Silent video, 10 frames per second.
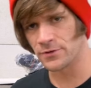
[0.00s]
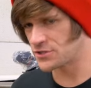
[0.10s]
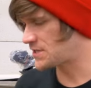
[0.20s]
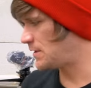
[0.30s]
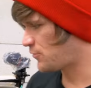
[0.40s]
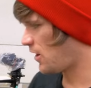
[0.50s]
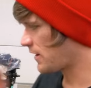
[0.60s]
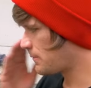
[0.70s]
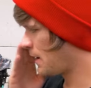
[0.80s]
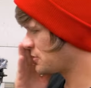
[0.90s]
We just keep
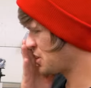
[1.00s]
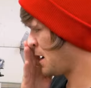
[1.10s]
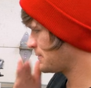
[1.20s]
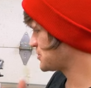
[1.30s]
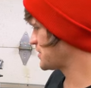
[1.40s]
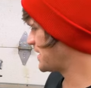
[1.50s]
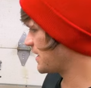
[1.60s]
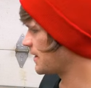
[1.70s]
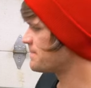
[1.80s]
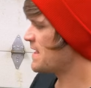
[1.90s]
talking about geometry
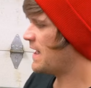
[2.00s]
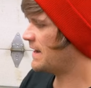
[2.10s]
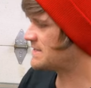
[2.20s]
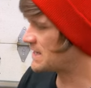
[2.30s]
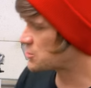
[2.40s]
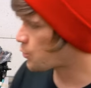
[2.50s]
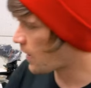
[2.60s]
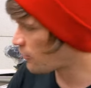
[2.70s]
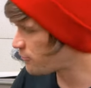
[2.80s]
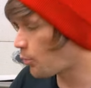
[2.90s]
here. It has a
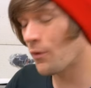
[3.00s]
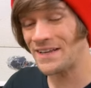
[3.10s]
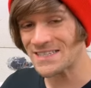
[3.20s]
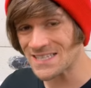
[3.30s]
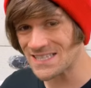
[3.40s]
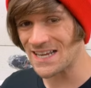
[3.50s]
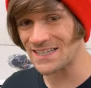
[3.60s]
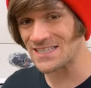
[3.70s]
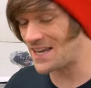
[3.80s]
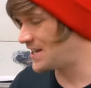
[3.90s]

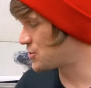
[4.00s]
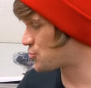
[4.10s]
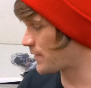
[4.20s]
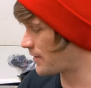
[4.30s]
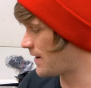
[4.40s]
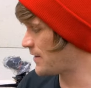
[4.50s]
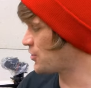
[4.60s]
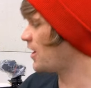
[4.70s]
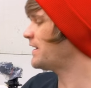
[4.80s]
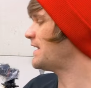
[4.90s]
12.6-inch rear end
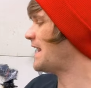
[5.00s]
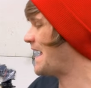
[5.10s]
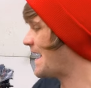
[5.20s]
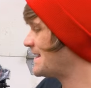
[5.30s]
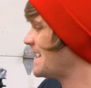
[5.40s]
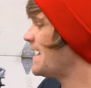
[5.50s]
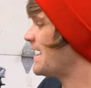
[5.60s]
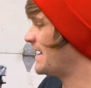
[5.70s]
on it and a